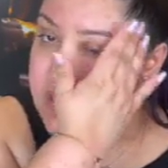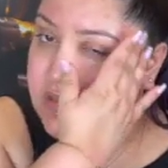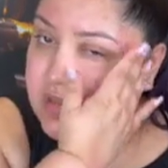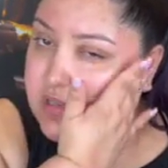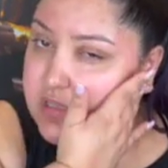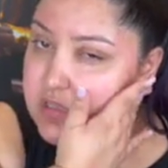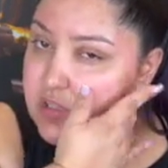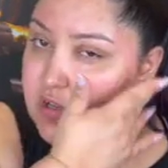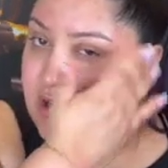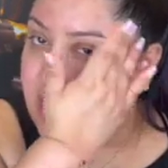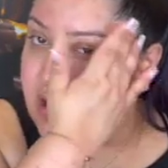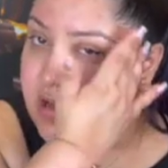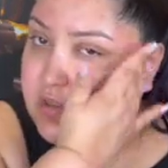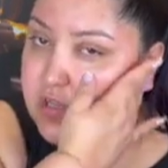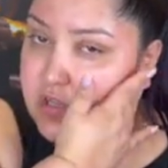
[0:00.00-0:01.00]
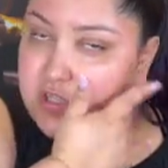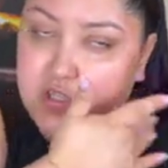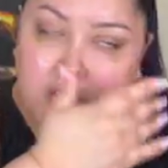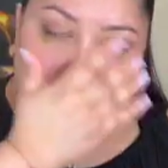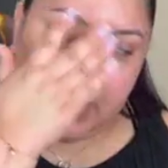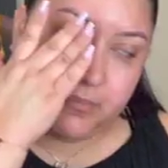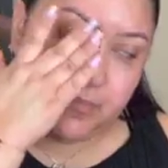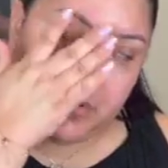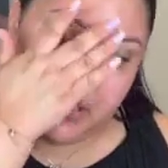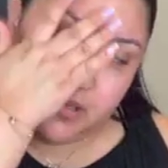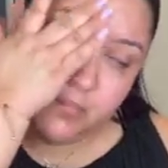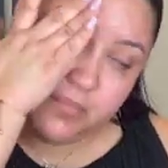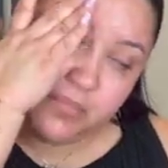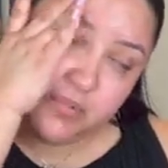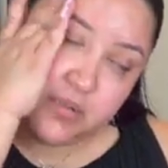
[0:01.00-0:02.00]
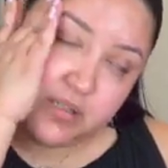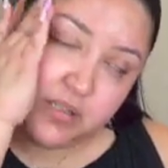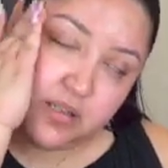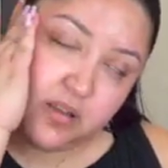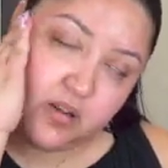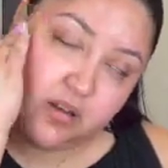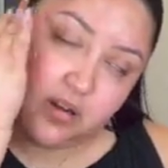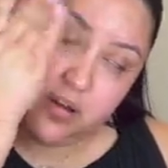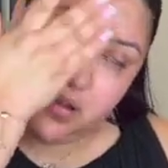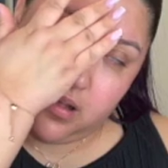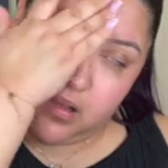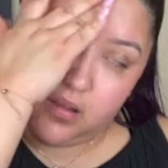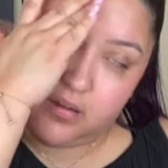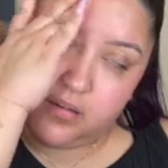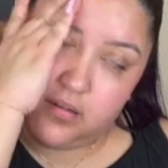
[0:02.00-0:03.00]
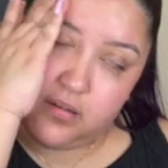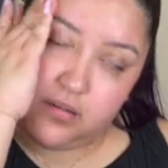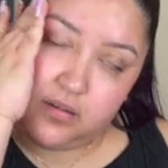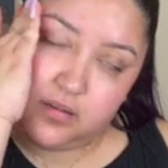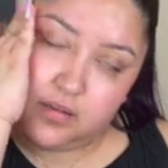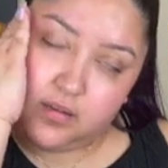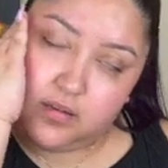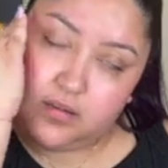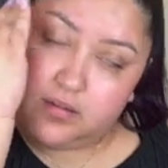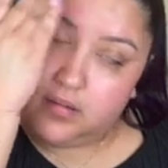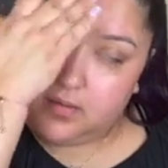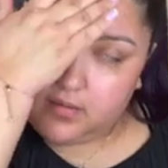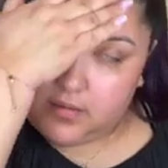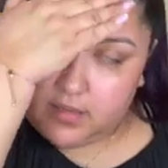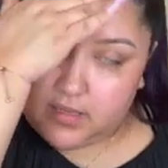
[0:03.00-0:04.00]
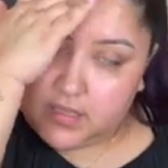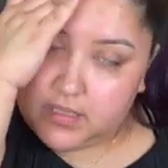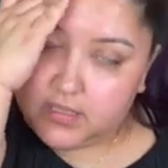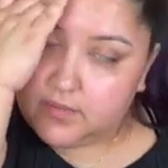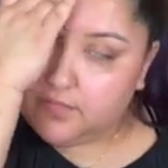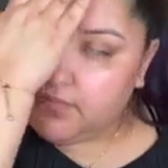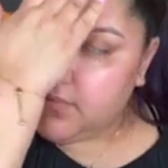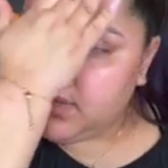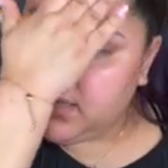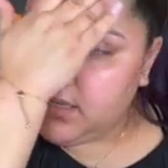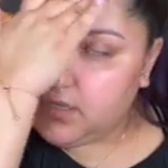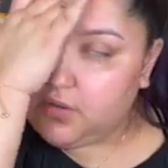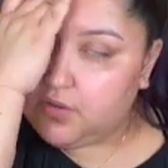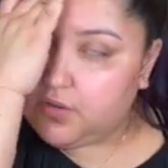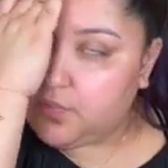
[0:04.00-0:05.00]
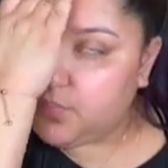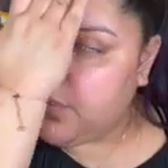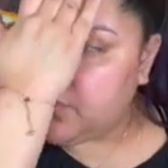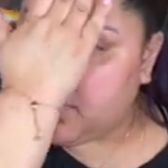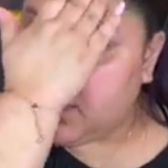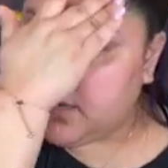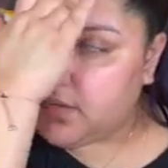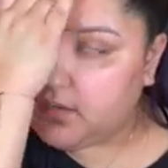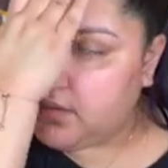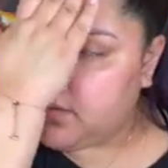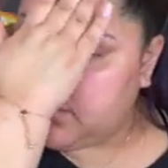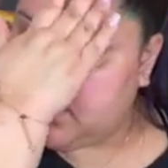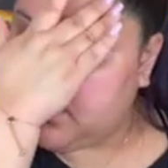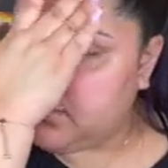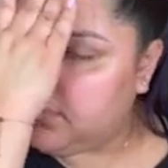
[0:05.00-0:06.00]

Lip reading: is gone, the chapped lips are gone. It's a really good product.